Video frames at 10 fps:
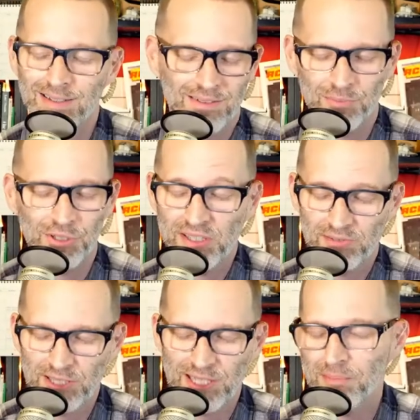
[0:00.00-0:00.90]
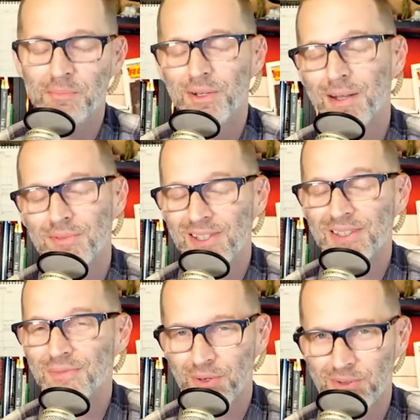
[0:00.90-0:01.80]
that it will never come, but I'm
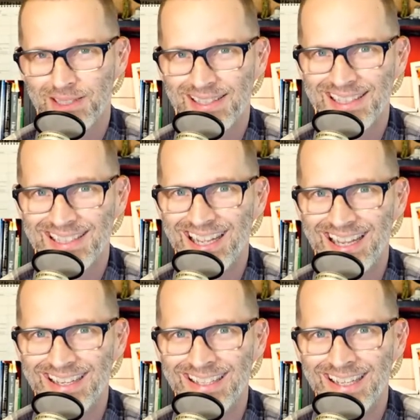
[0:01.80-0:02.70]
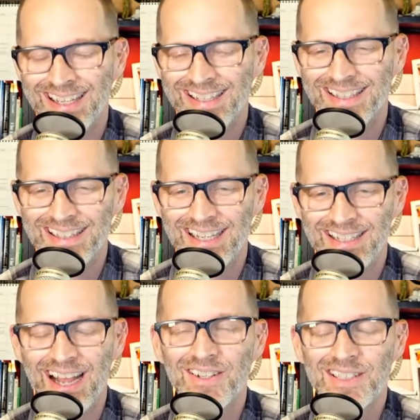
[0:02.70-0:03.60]
looking forward to the day that they
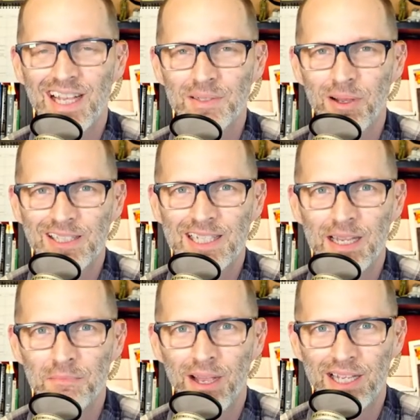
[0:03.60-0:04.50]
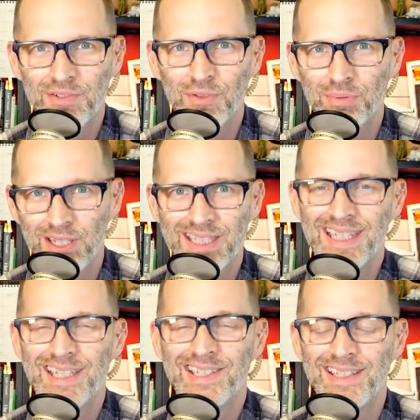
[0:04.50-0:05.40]
announce Xbox Game Pass for
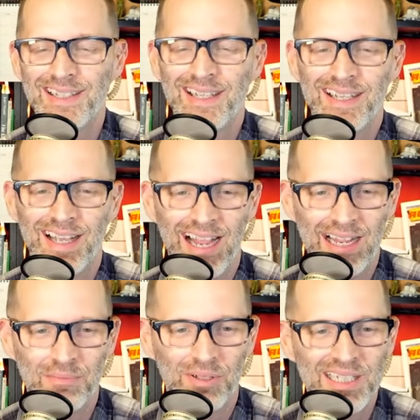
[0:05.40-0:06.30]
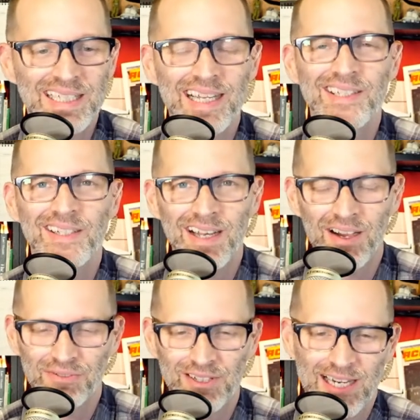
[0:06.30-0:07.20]
PlayStation and PlayStation
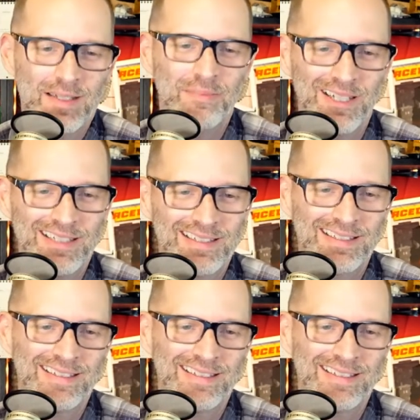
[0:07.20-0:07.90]
Now for Xbox.